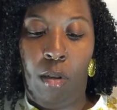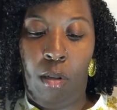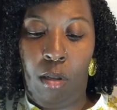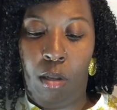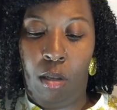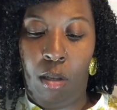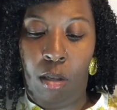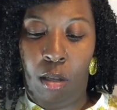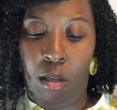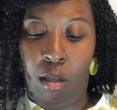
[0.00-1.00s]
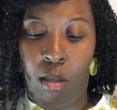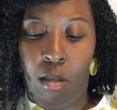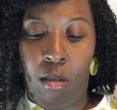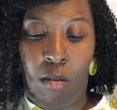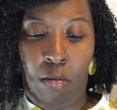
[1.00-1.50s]

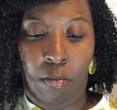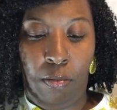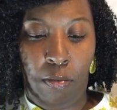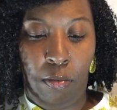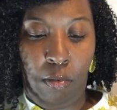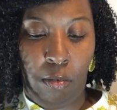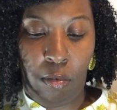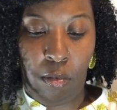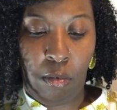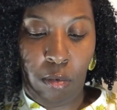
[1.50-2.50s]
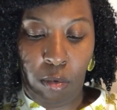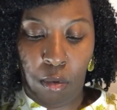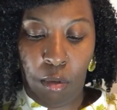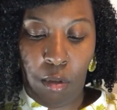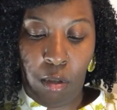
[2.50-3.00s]

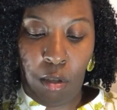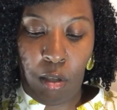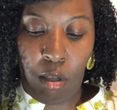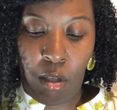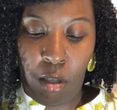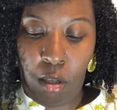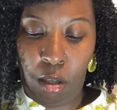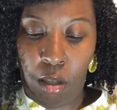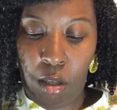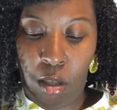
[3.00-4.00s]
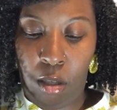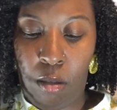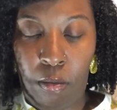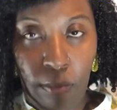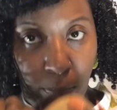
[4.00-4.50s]

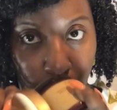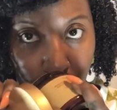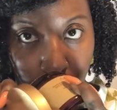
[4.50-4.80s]
[no speech]